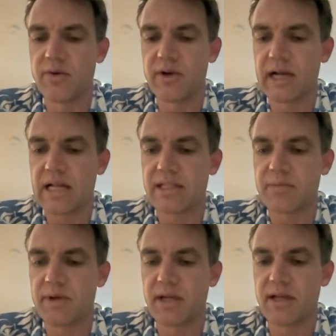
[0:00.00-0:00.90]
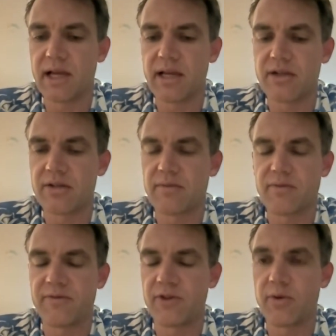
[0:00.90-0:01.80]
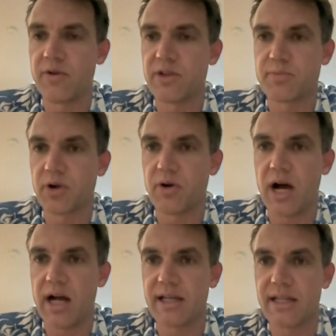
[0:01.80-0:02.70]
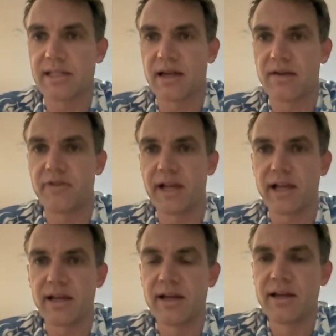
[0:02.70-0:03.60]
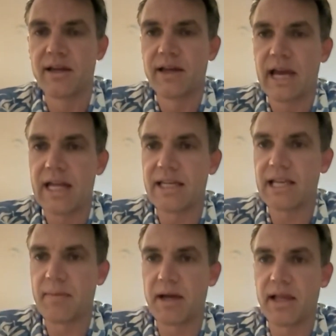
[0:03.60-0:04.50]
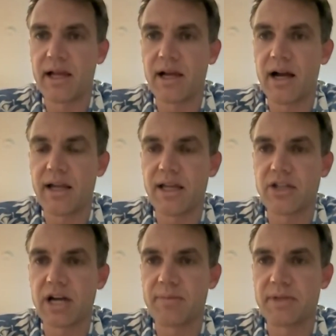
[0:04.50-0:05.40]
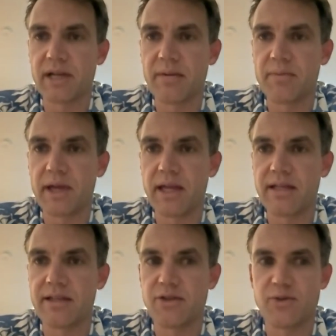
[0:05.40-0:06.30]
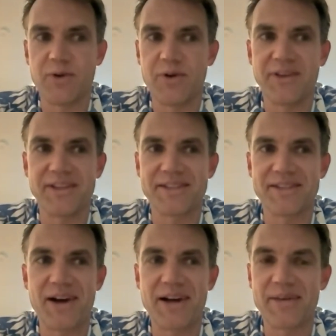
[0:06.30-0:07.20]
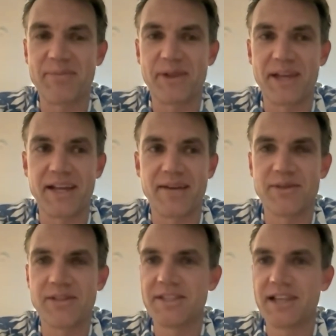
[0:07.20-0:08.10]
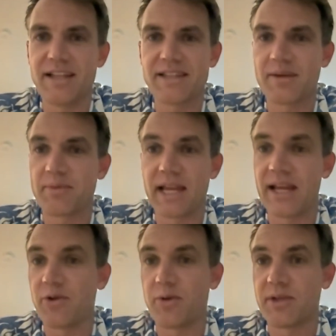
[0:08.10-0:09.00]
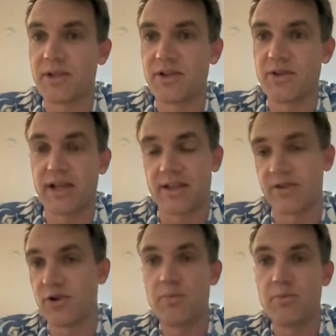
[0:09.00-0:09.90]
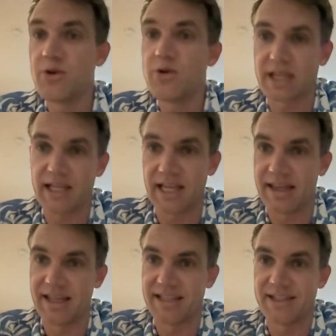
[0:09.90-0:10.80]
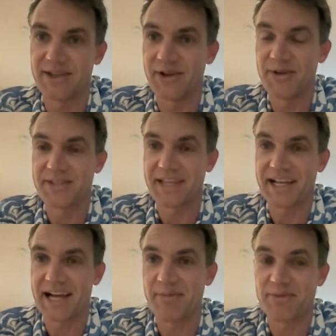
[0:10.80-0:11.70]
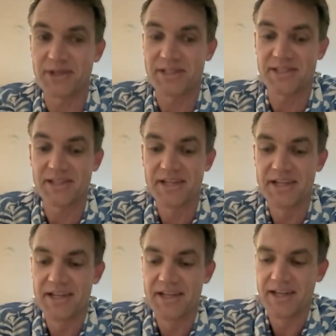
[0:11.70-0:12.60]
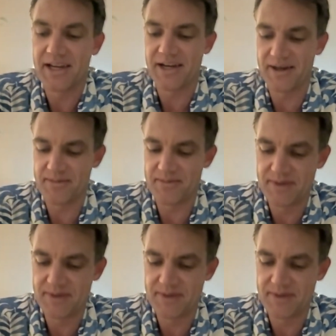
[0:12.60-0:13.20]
got to be like film all this pro hockey stuff, like had to get my like hockey chops up and do all this hockey playing, which is not something I normally do. Like there's no music in this, it's like I'm just um,